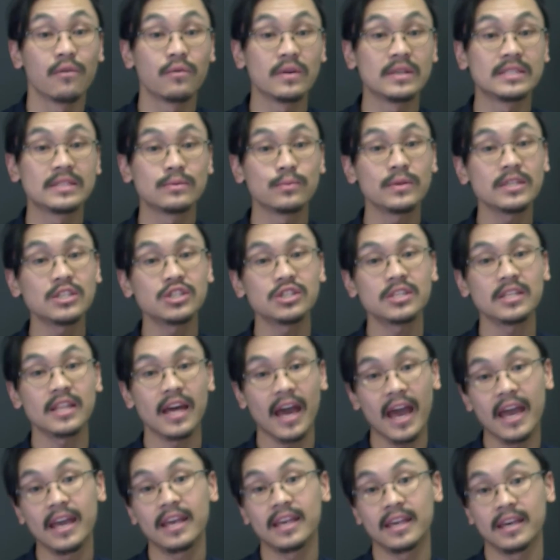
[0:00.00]
we switch to the
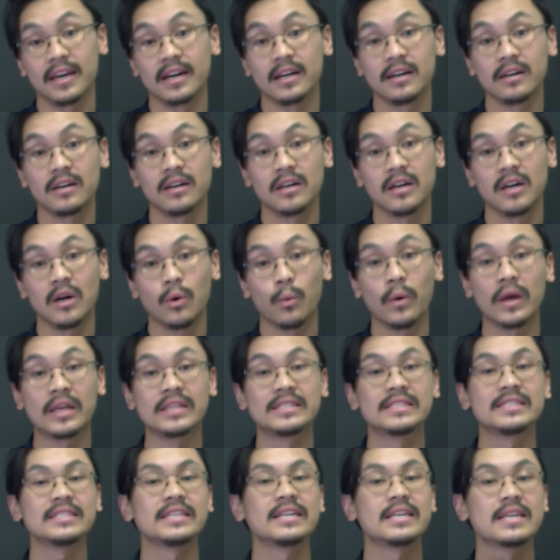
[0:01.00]
Hakea, we can
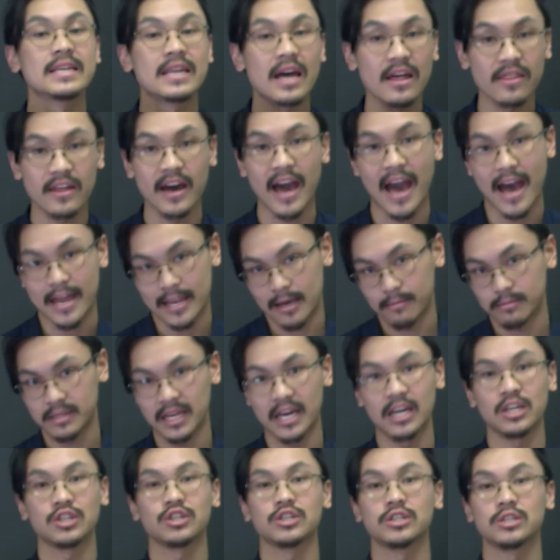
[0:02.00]
see another
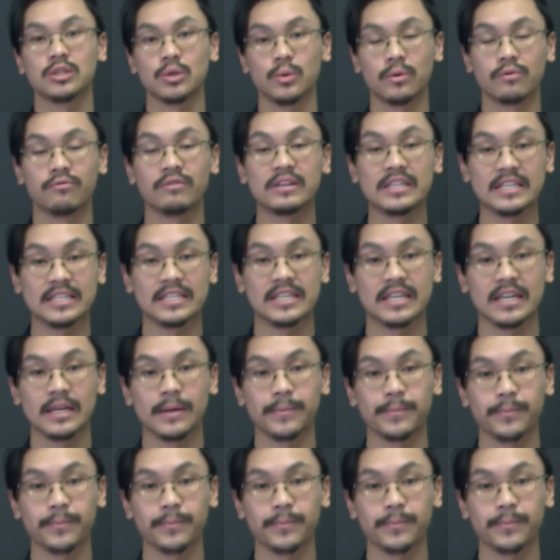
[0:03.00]
adaptation to aridity.